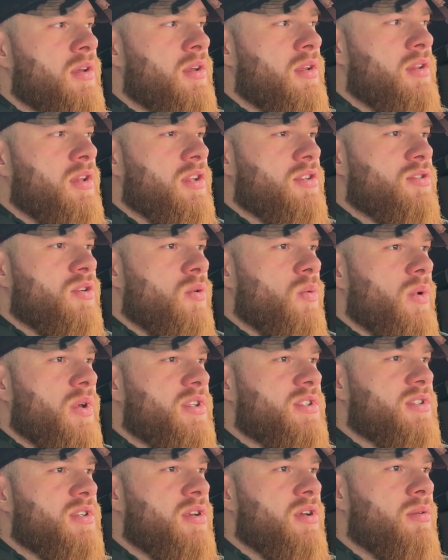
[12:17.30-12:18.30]
That's
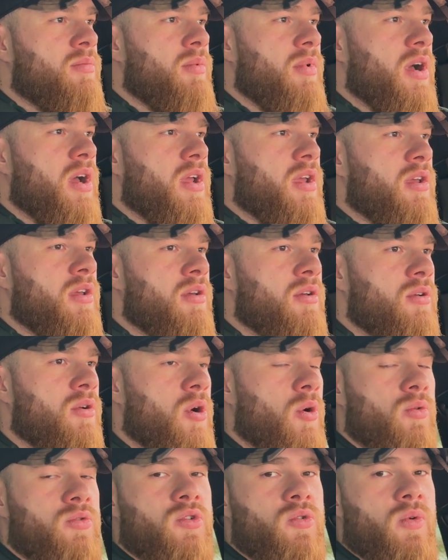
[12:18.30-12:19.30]
always my
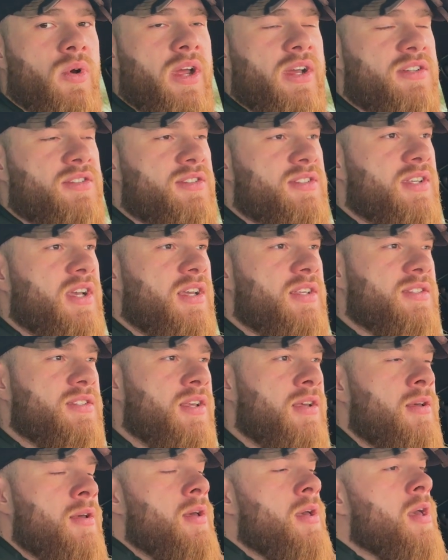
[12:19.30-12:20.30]
go-to
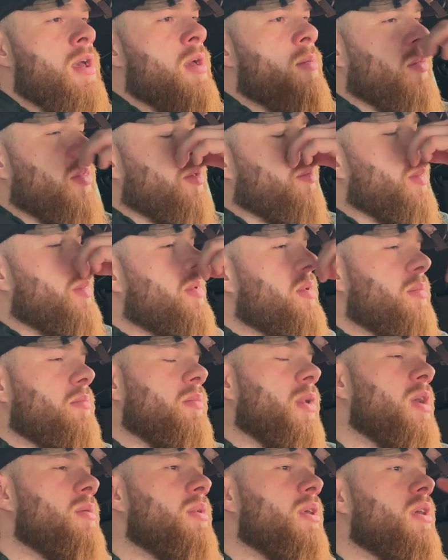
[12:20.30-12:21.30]
exercise. But
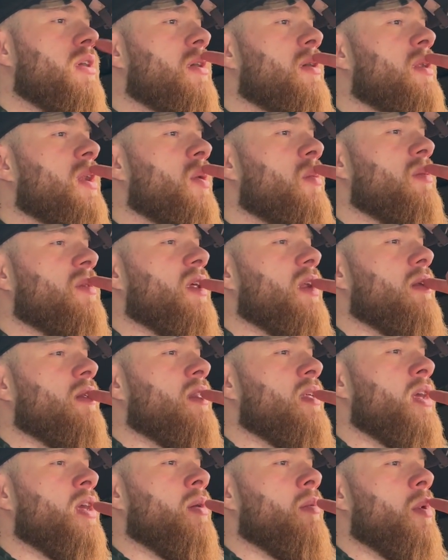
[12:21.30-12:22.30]
maybe now that I'm
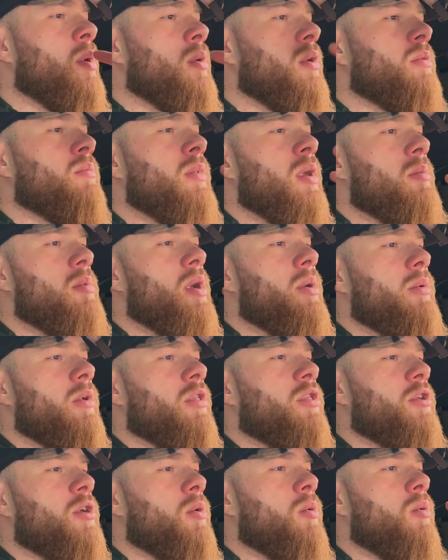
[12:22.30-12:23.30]
thinking about it, maybe I will
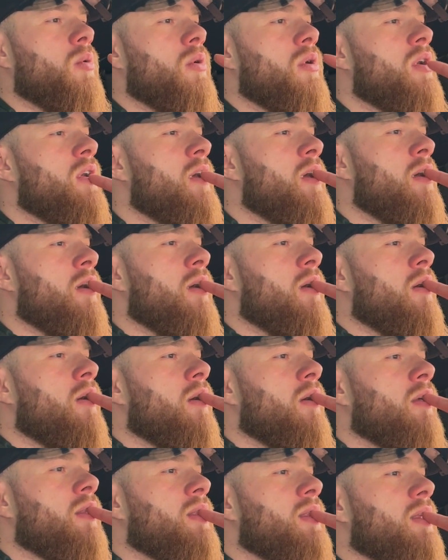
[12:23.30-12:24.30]
throw
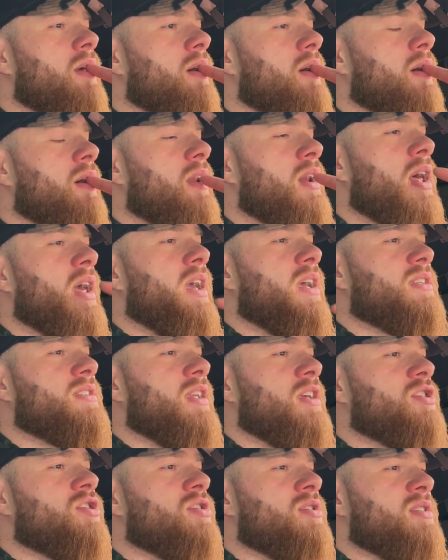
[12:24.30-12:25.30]
the leg
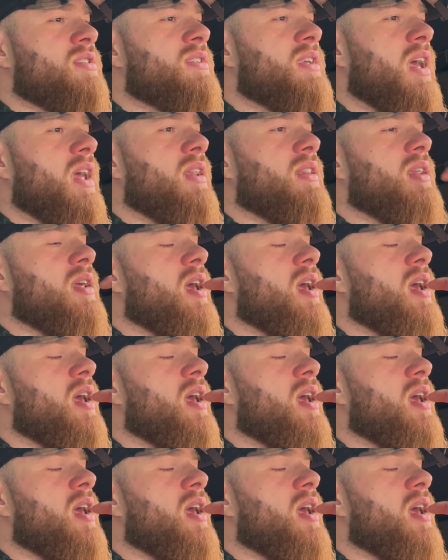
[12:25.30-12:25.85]
extensions at the